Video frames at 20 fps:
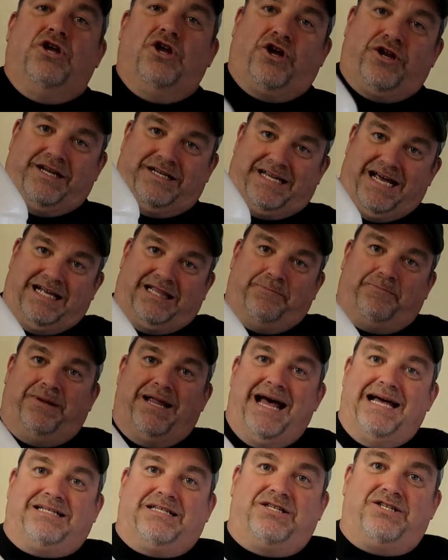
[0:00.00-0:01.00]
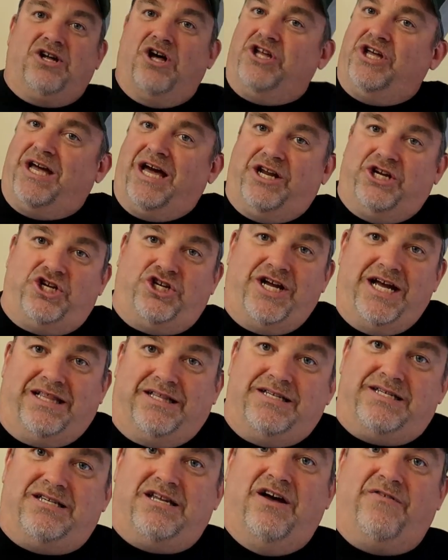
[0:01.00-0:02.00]
You're going to take the plastisol, you got to
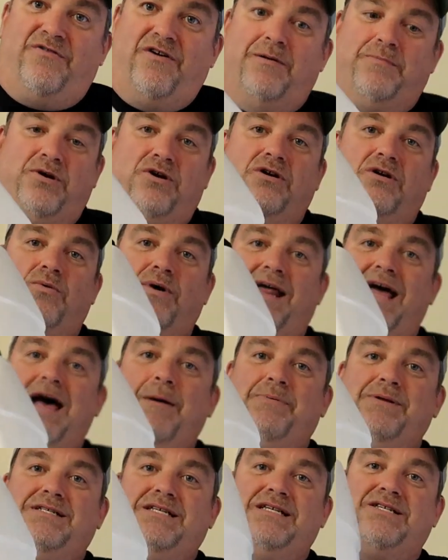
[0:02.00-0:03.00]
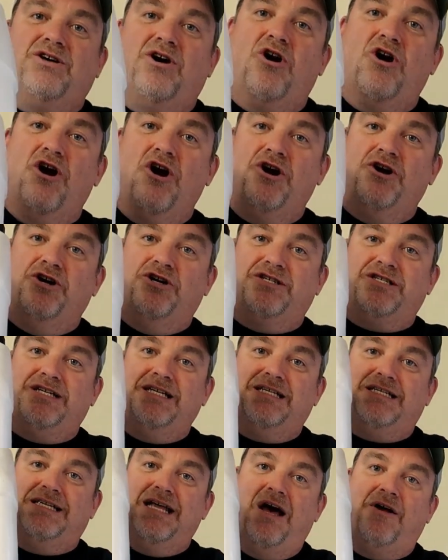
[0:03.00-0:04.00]
shake the stuff up good. What happens is the hardener
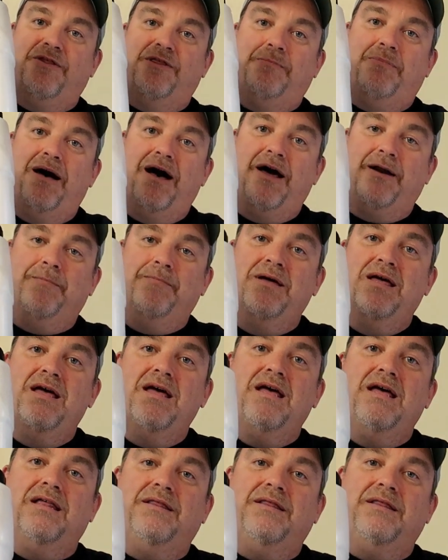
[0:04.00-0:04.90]
sinks down to the bottom.